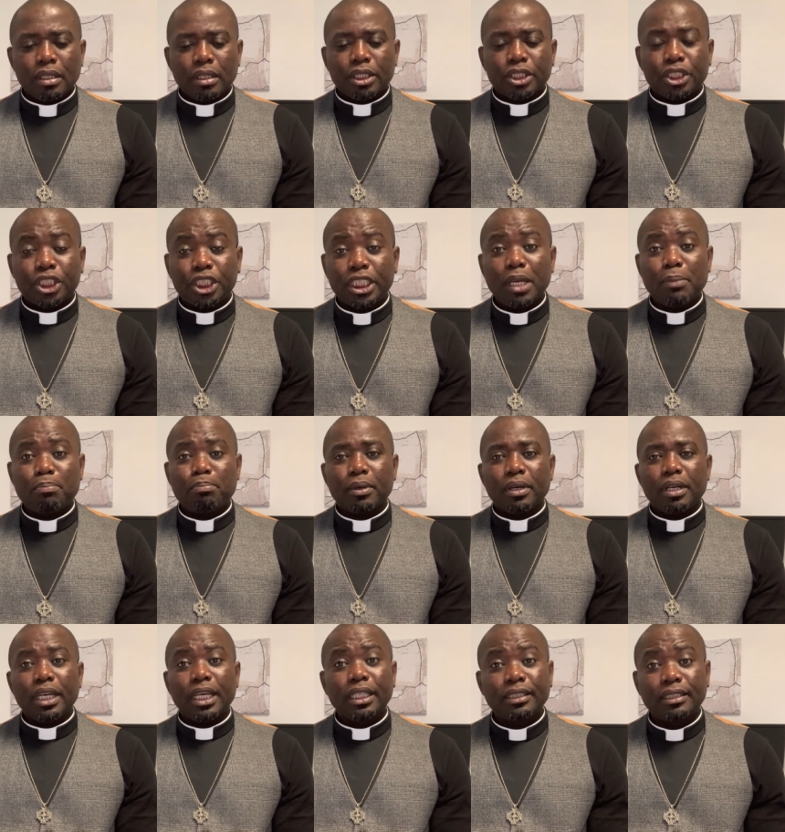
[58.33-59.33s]
Sheep
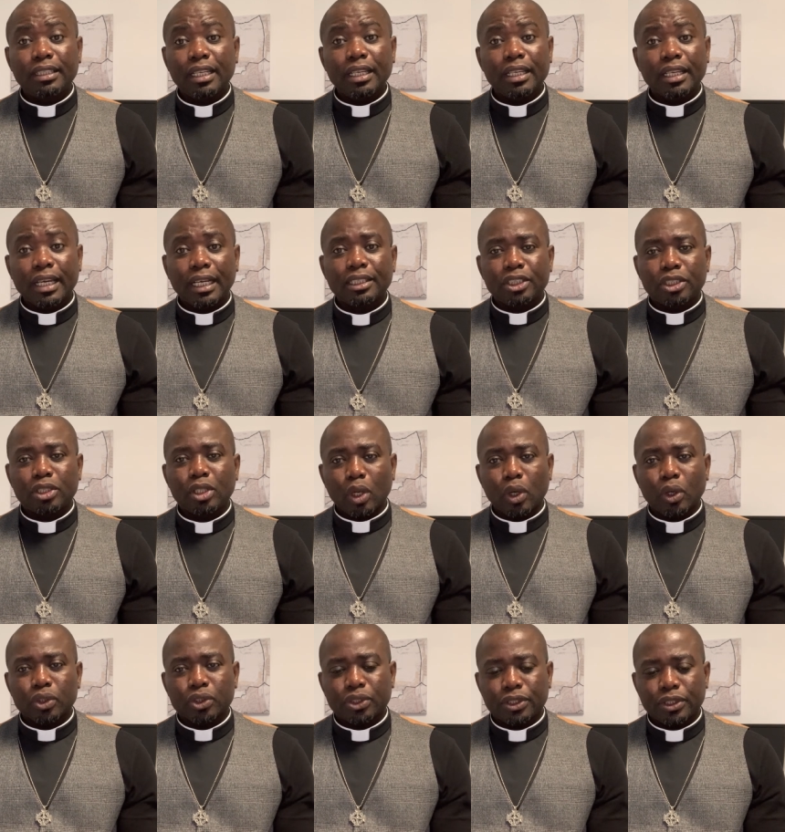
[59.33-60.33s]
easily gets
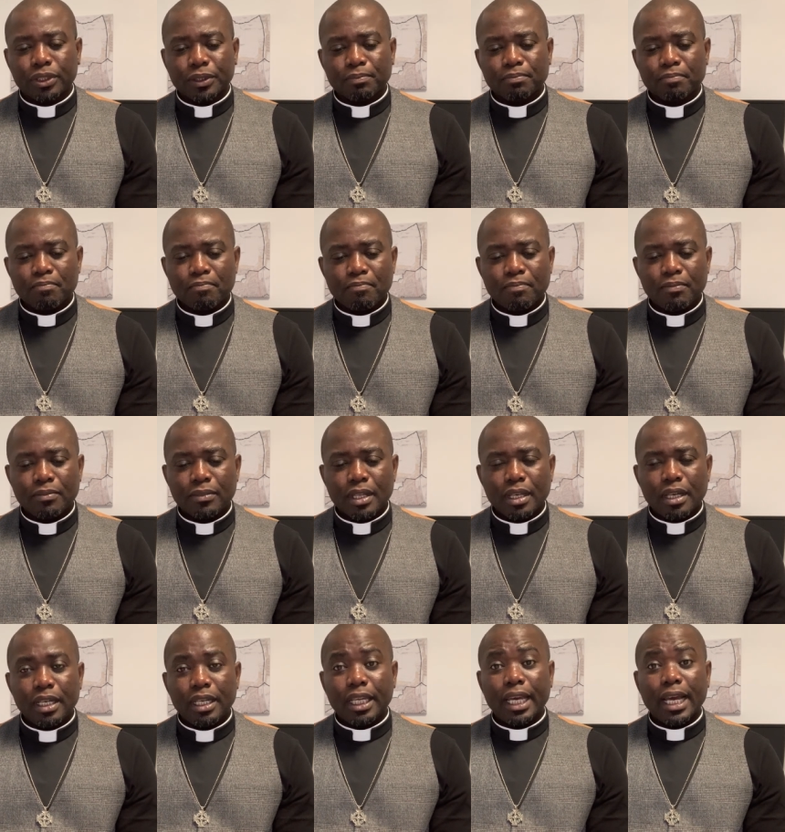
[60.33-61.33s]
lost.
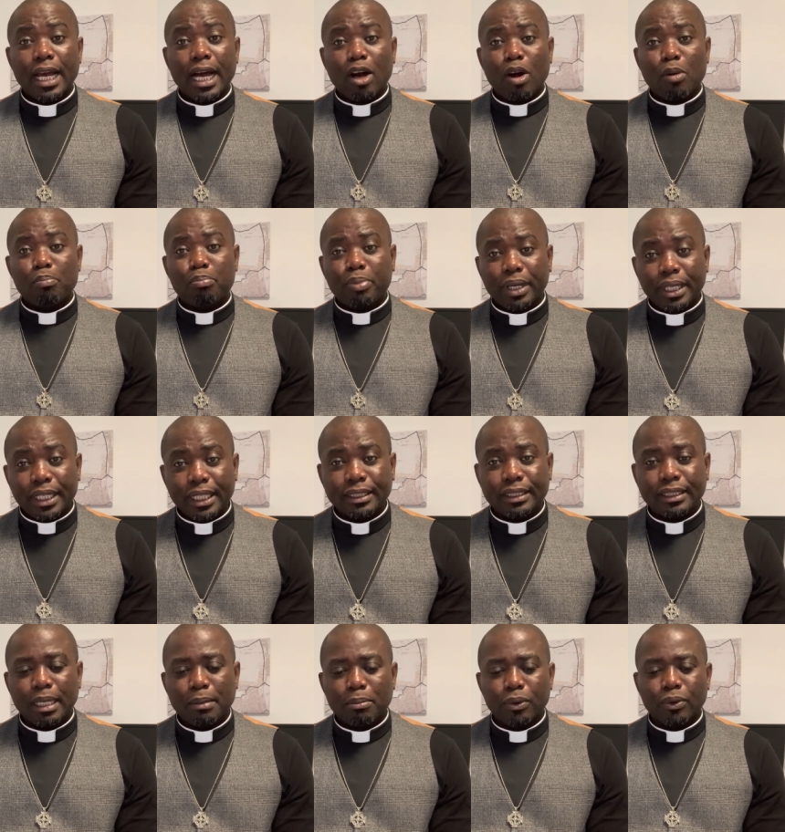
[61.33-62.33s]
They are
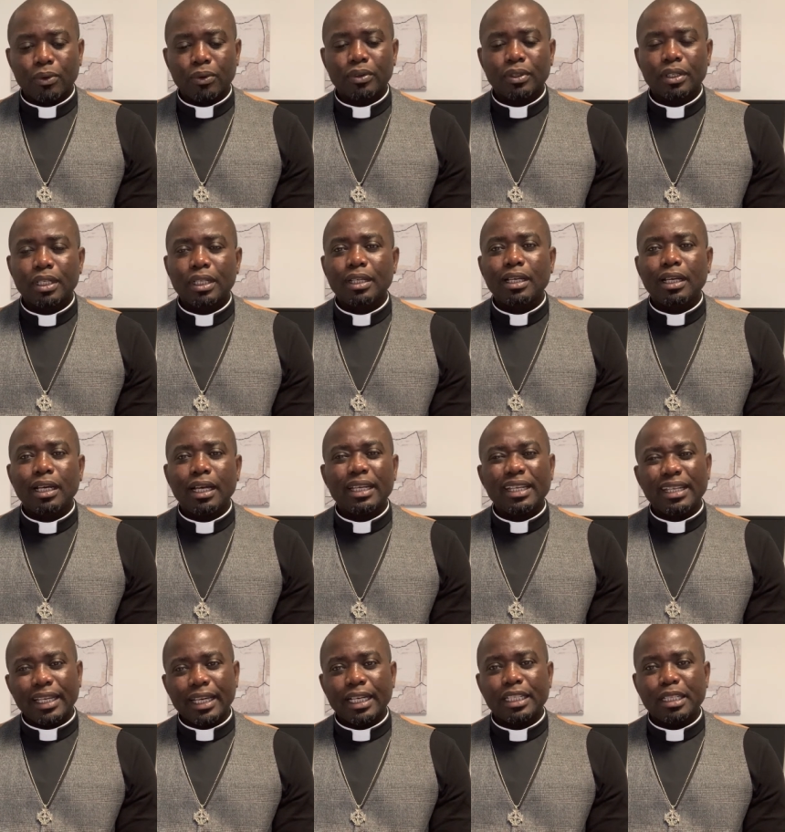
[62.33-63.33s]
unpredictable and they are